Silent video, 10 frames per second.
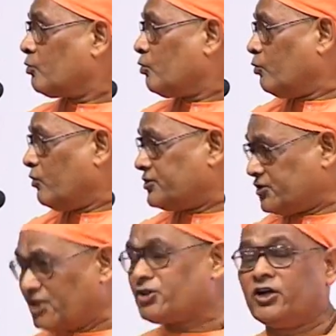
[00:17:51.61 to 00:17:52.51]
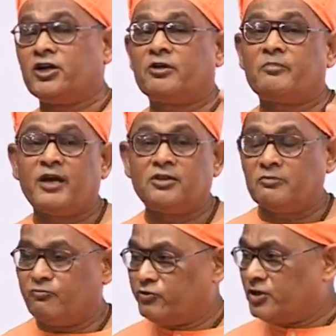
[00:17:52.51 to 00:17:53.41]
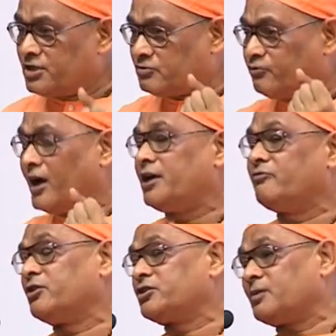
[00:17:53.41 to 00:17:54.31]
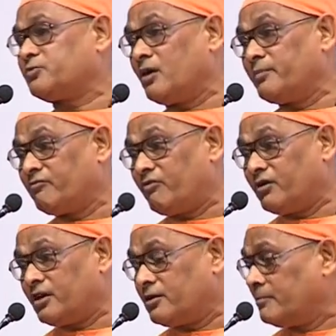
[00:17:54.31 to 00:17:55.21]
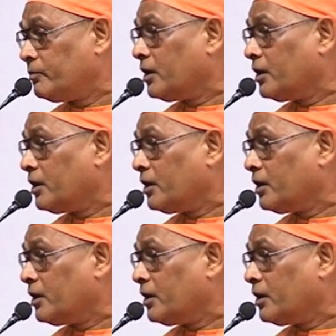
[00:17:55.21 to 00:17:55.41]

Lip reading: was shattered by the words, fiery words of Swami Vivekananda.